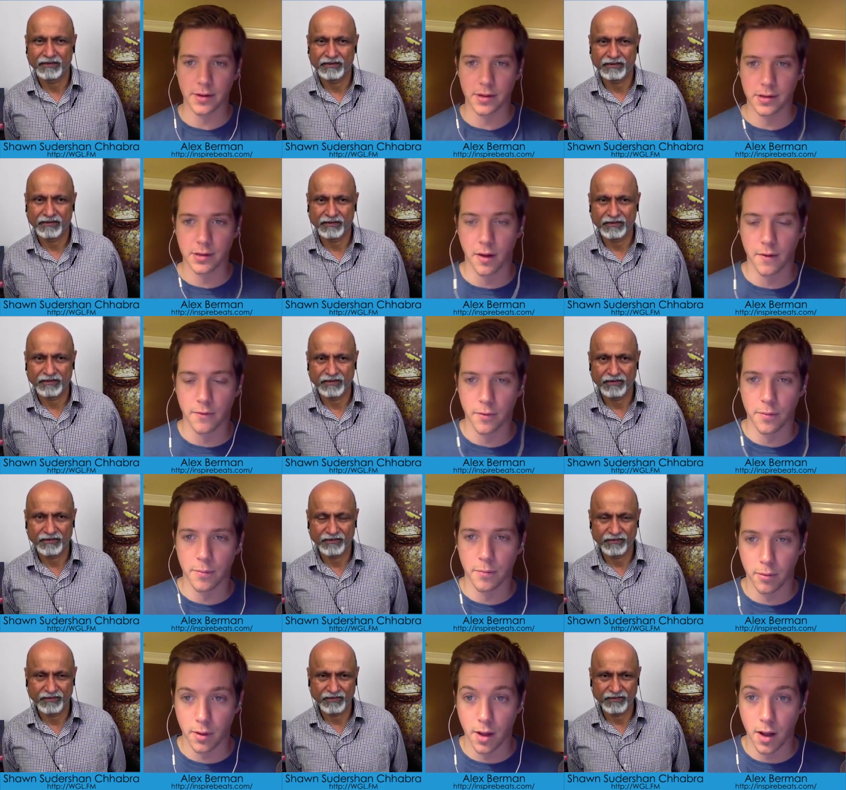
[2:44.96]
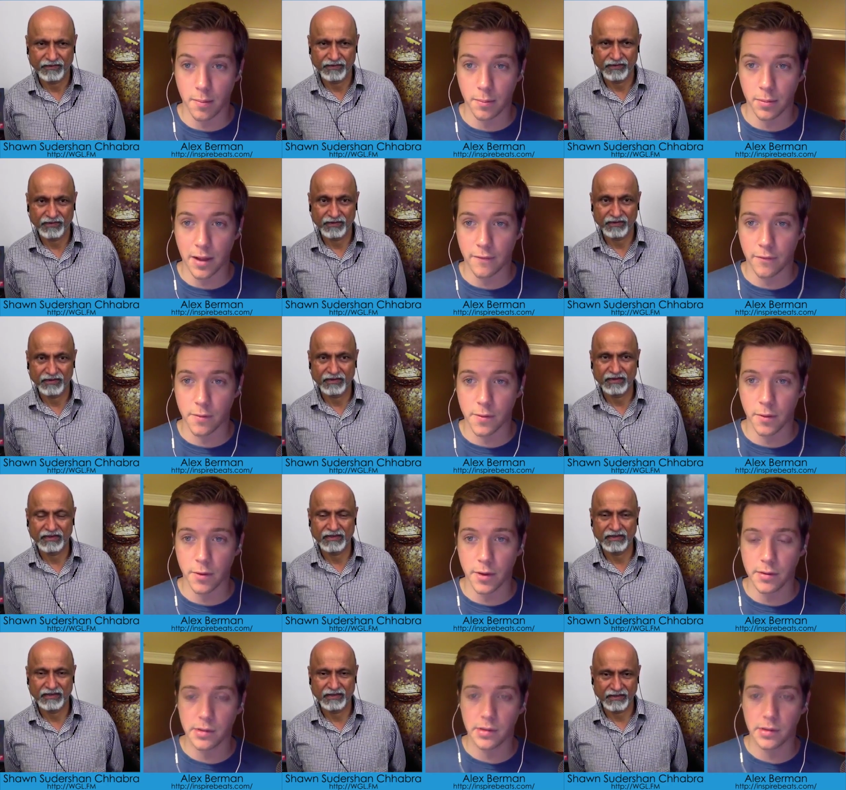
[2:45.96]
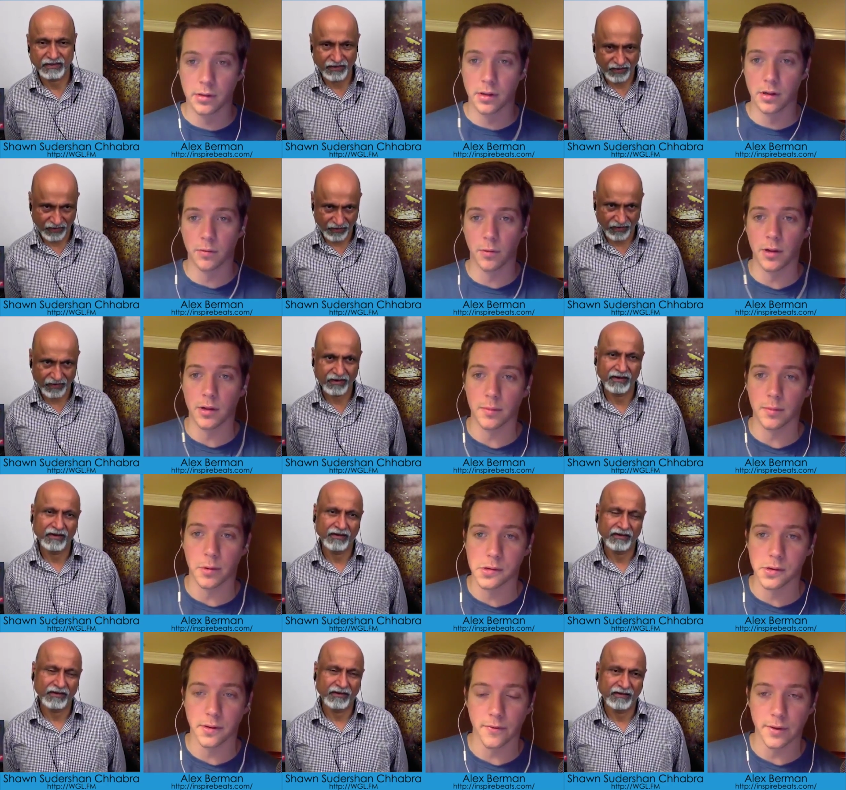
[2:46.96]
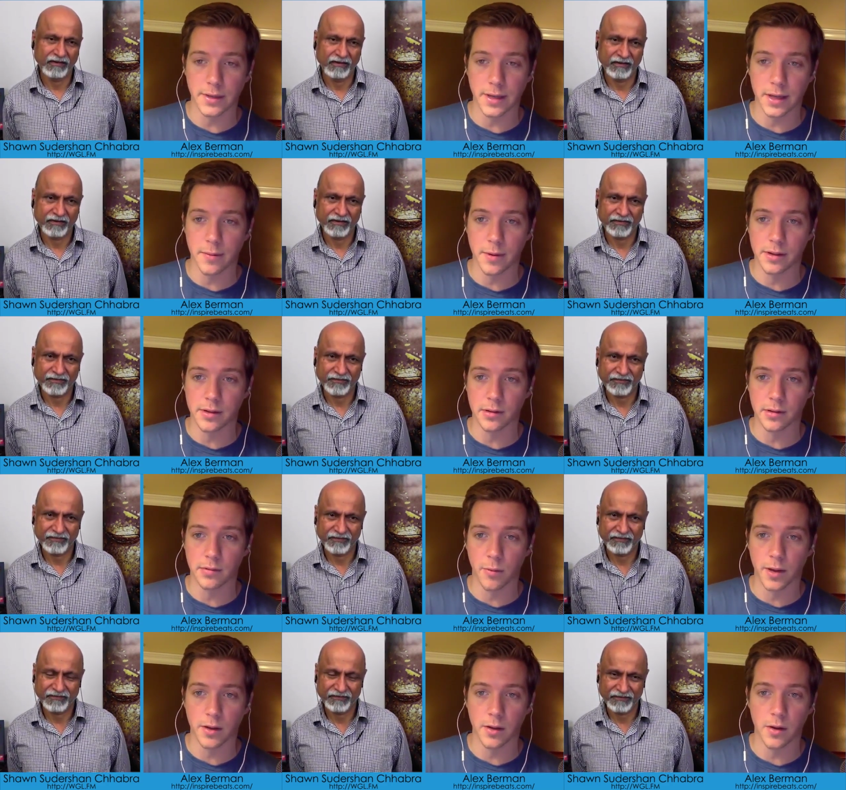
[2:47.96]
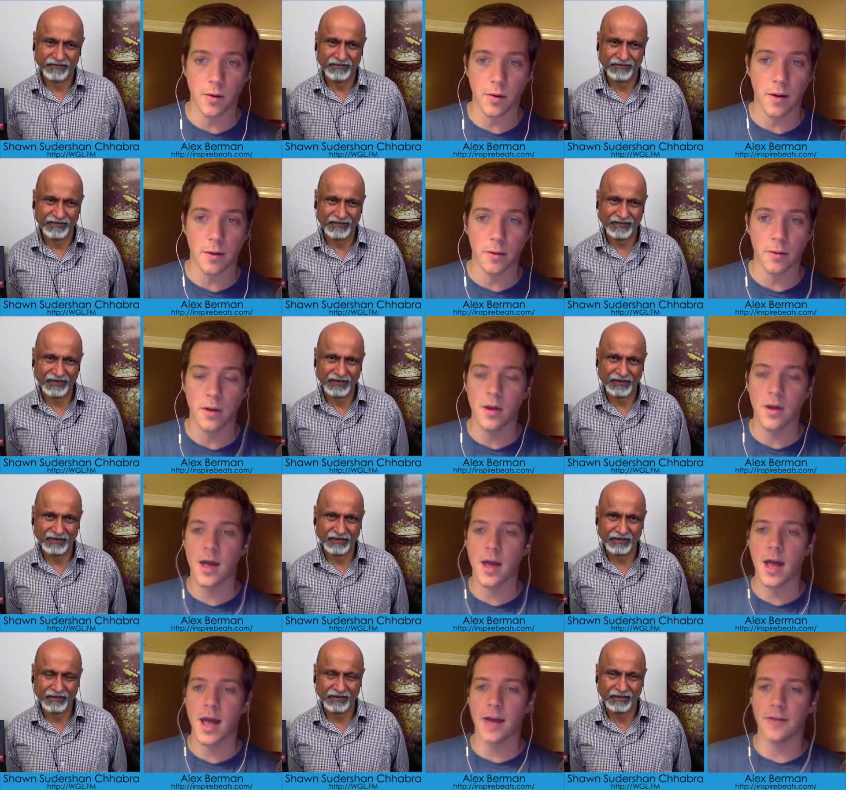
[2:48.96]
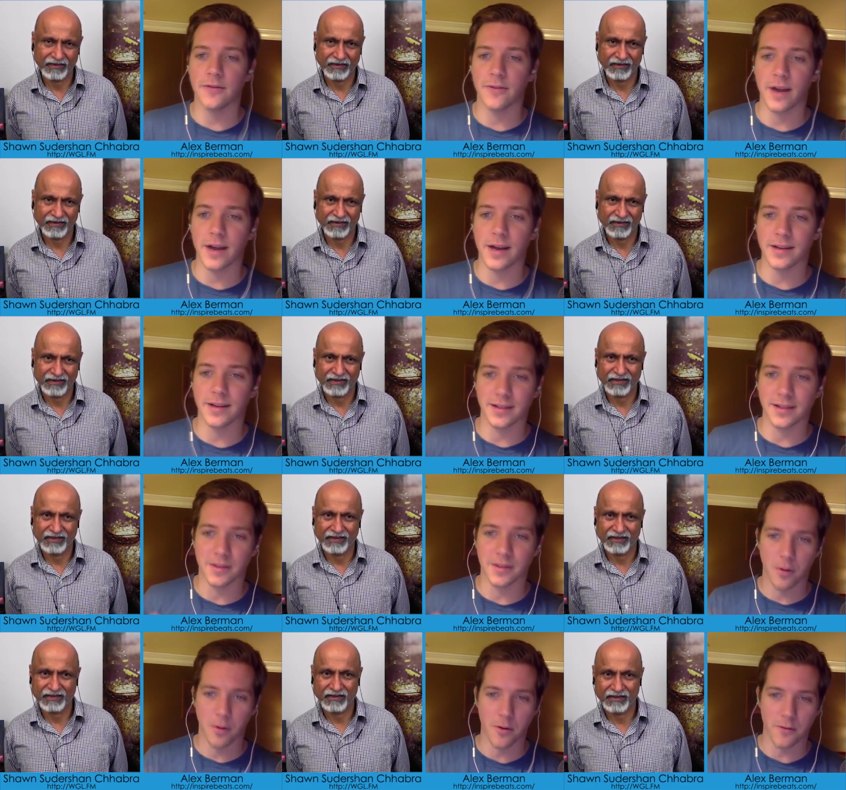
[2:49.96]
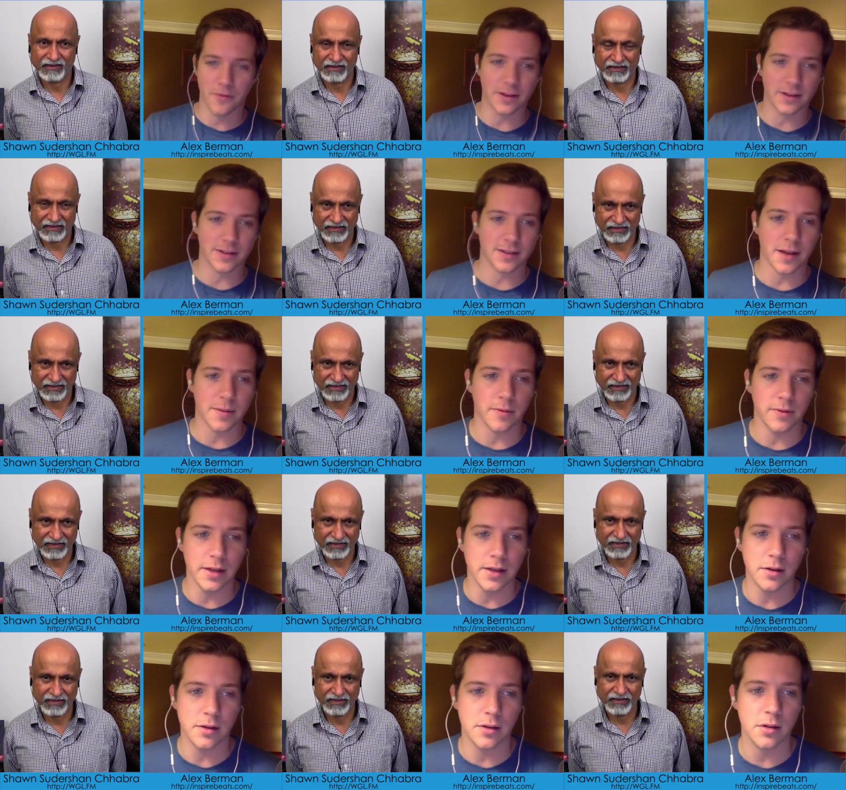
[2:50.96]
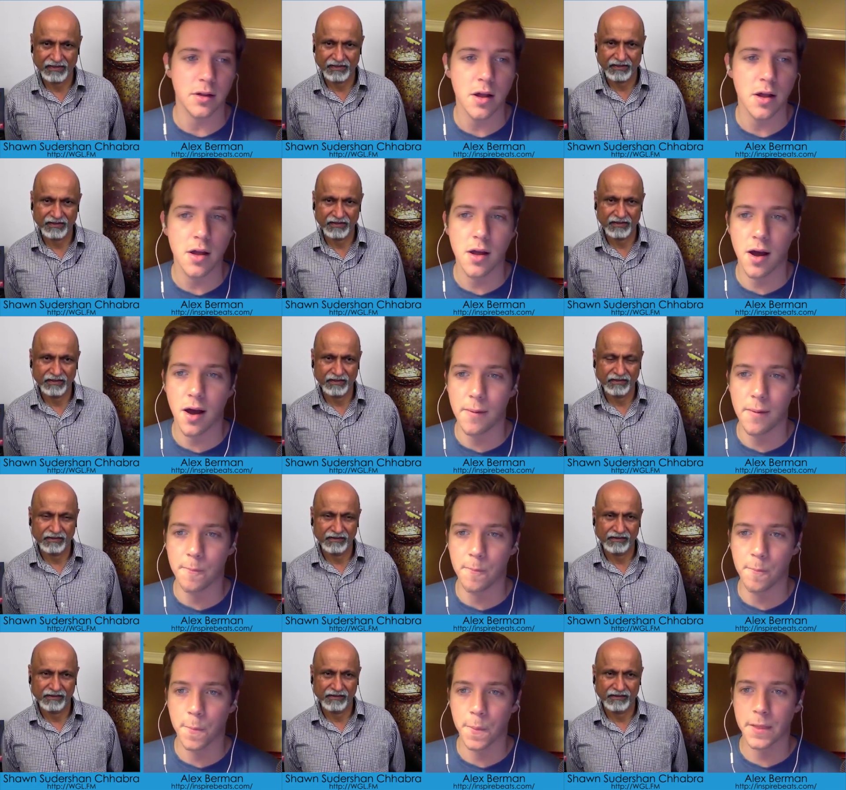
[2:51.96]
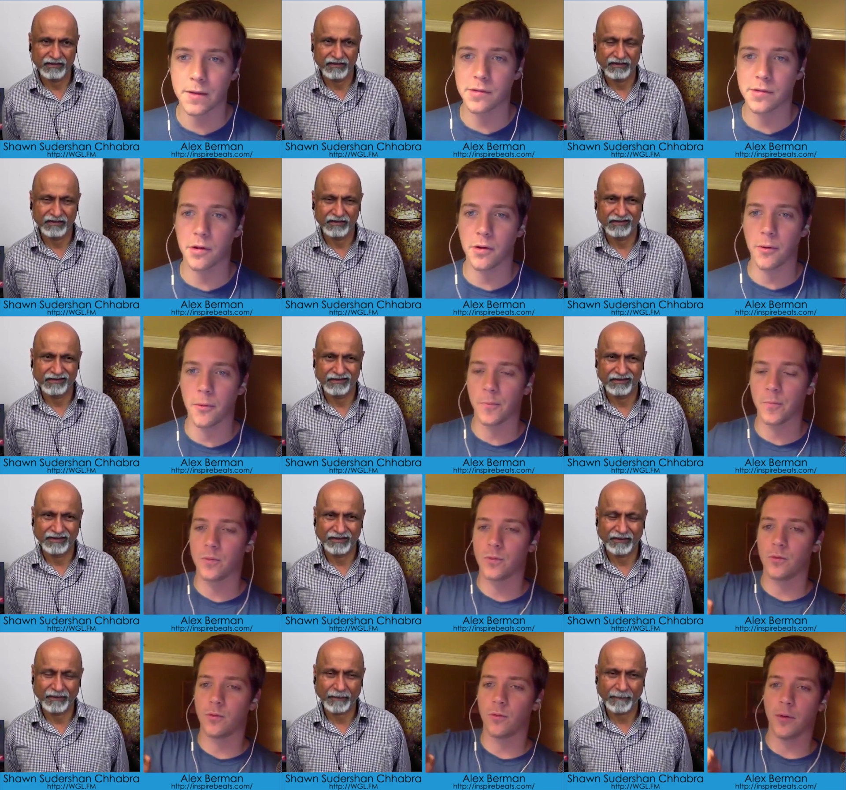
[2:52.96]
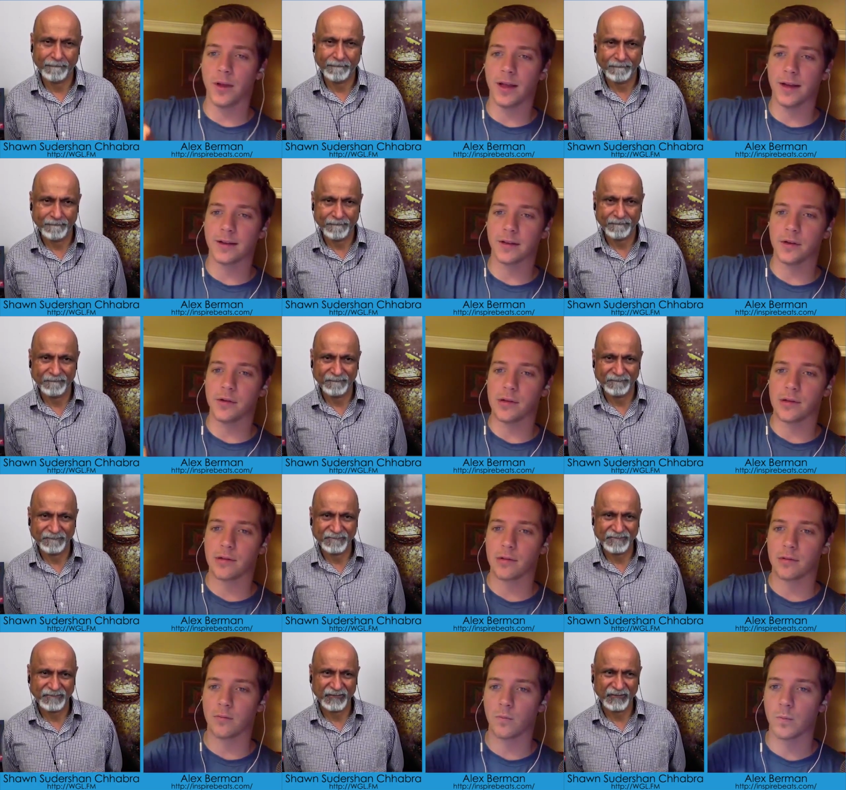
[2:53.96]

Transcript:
Speaker 1: software uh, platform that we use, as well as a bunch of different databases where we can go out and find like the perfect type of leads. Um, so what we like to do is